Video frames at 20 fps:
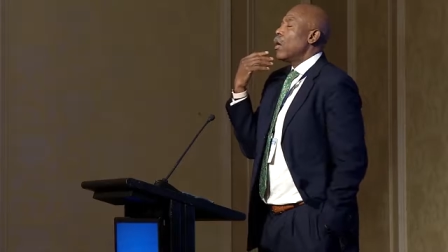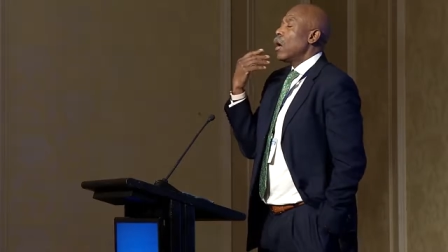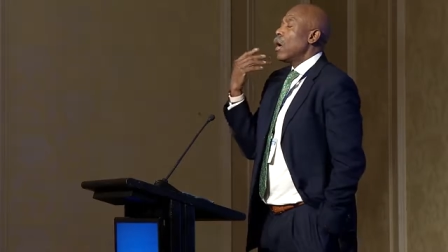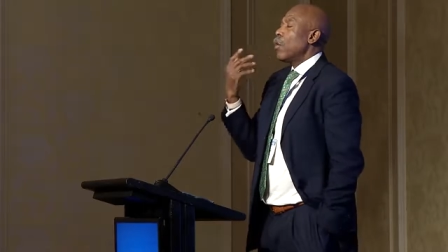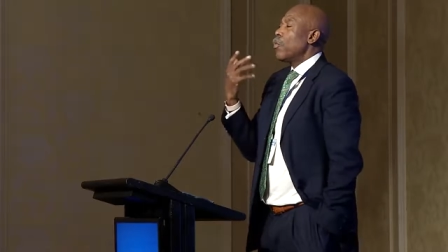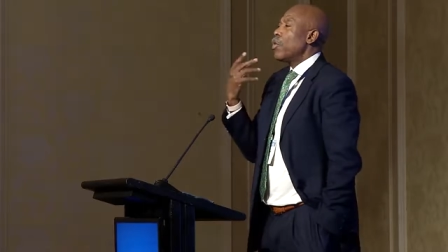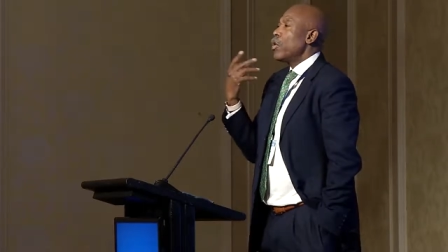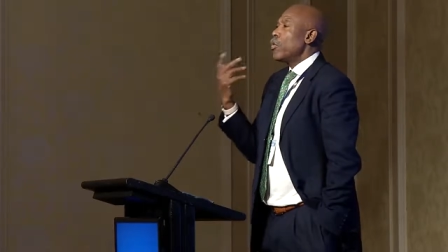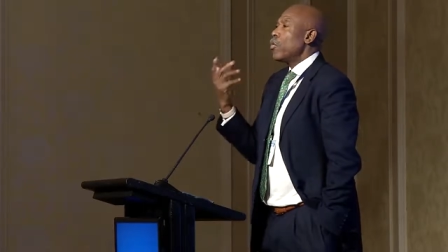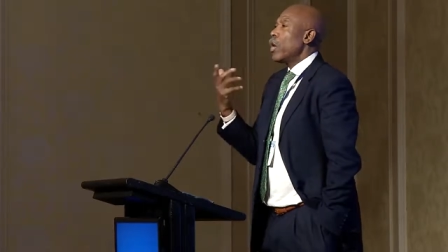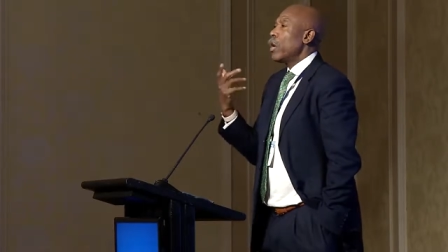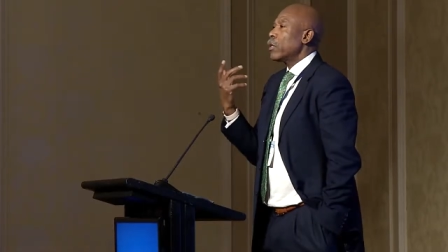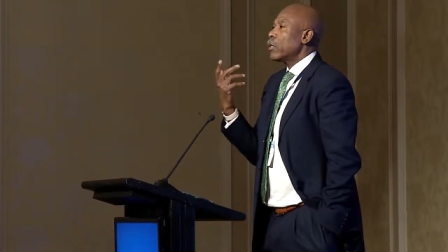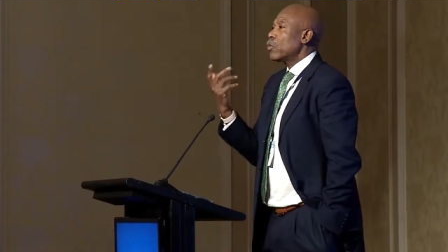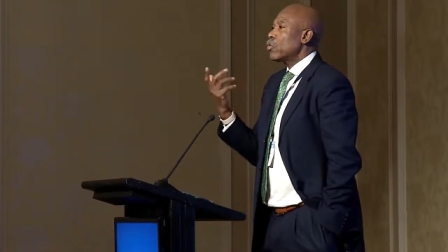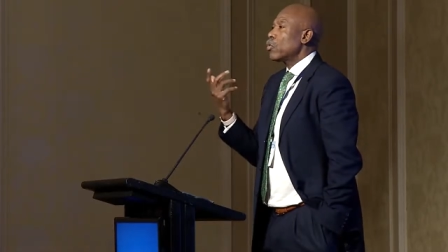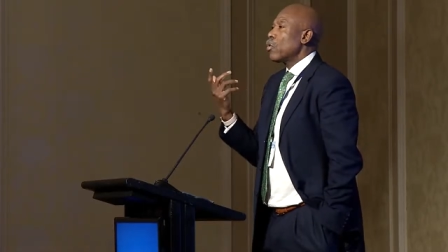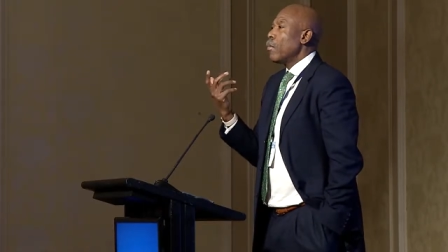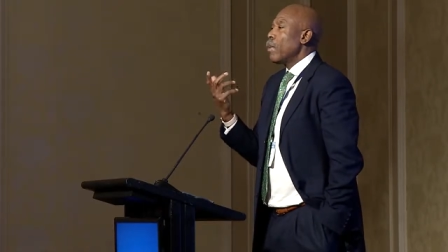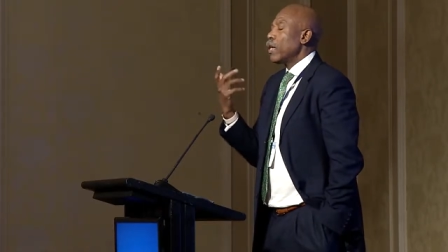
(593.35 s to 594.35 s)
uh, uh, we were
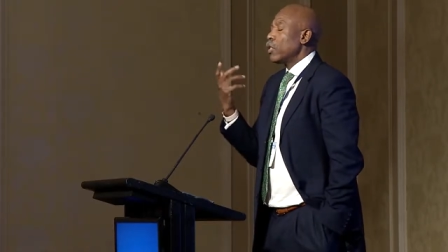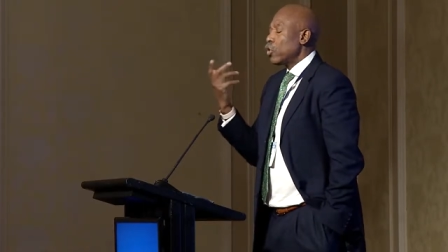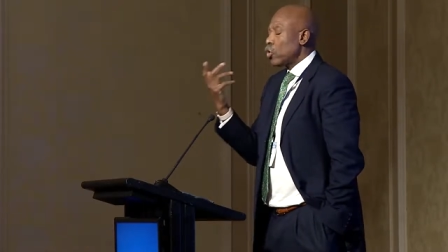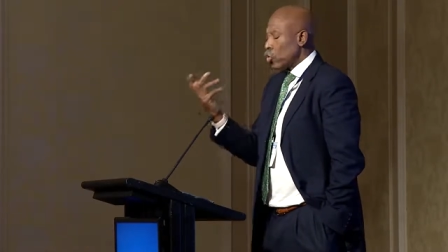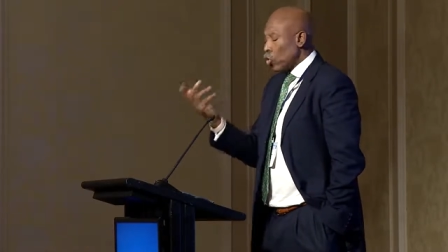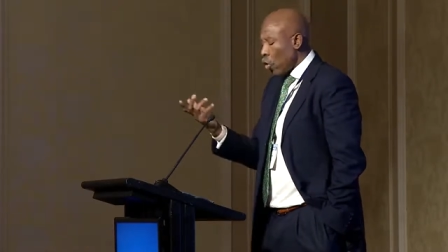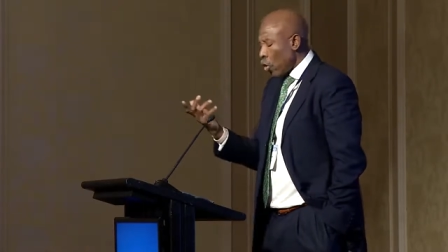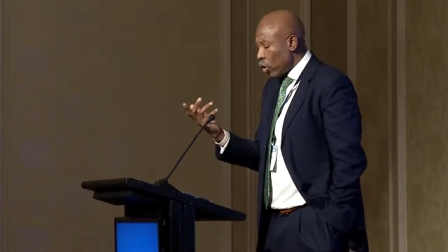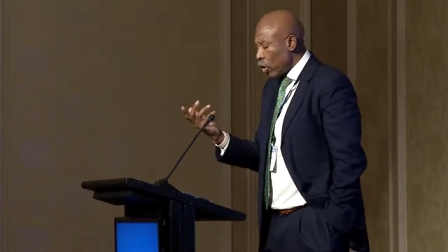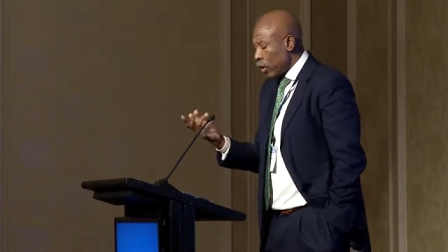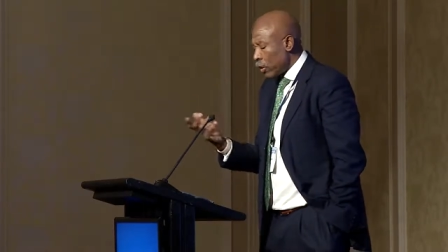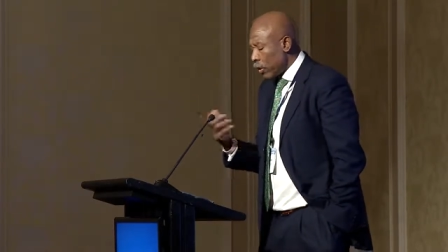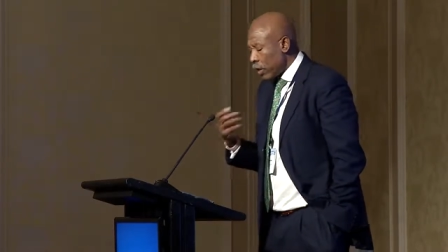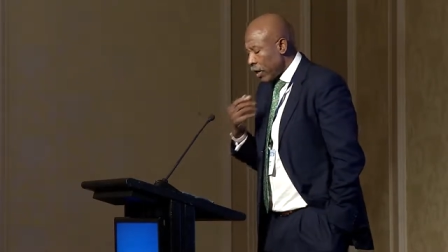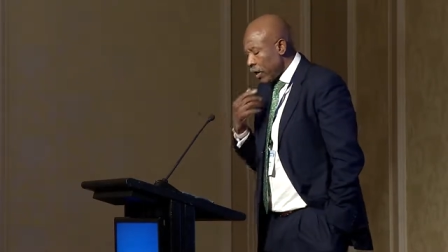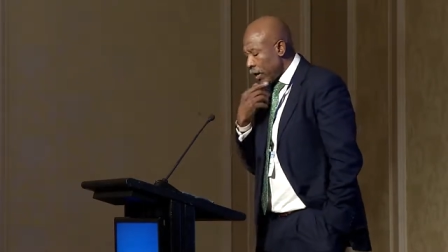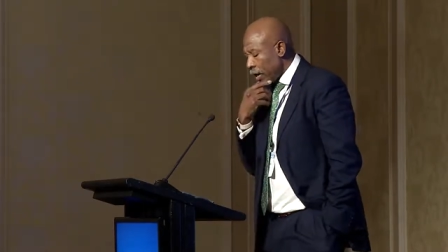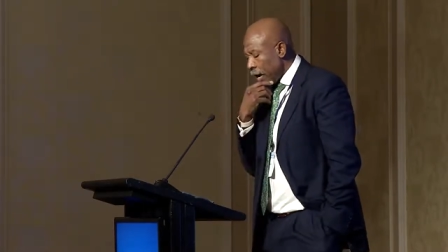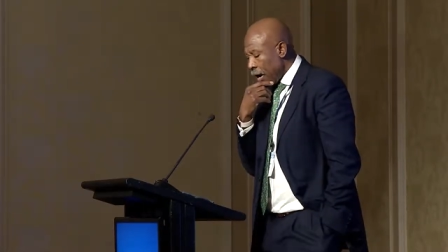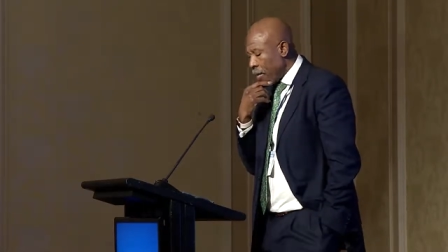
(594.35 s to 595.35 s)
so much told
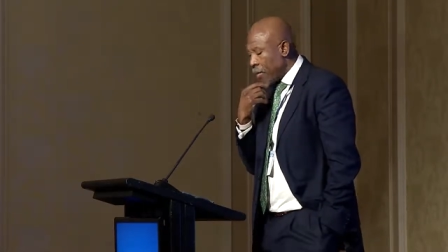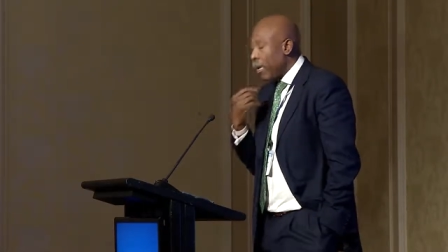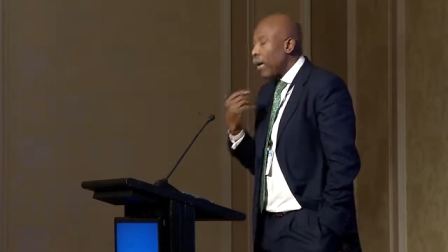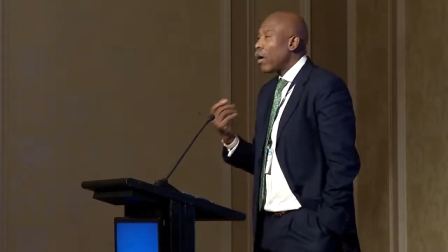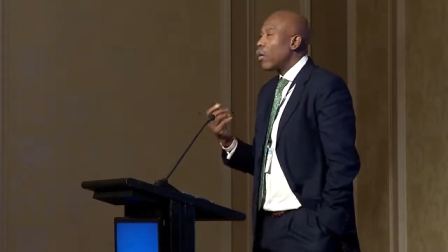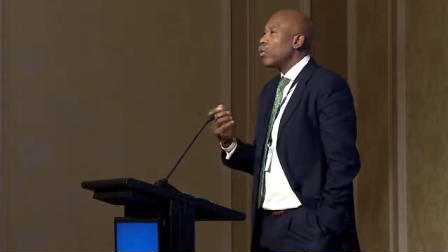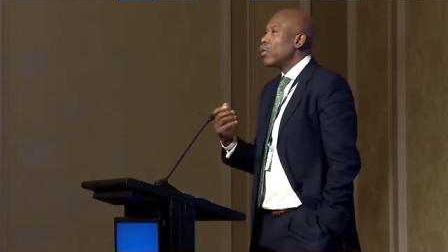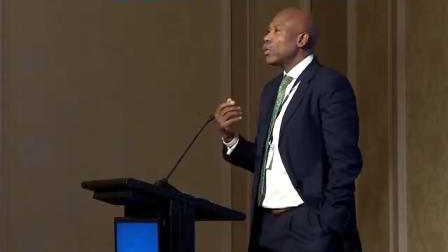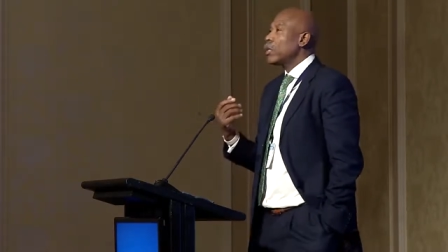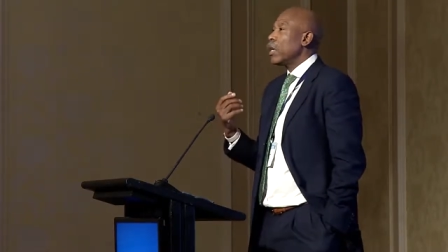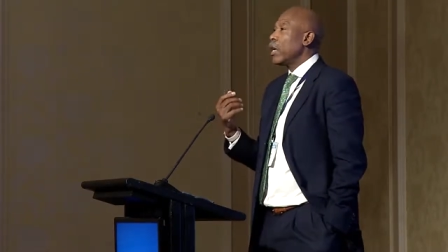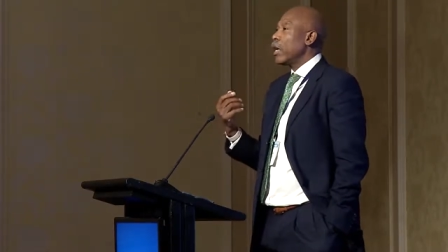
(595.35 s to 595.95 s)
about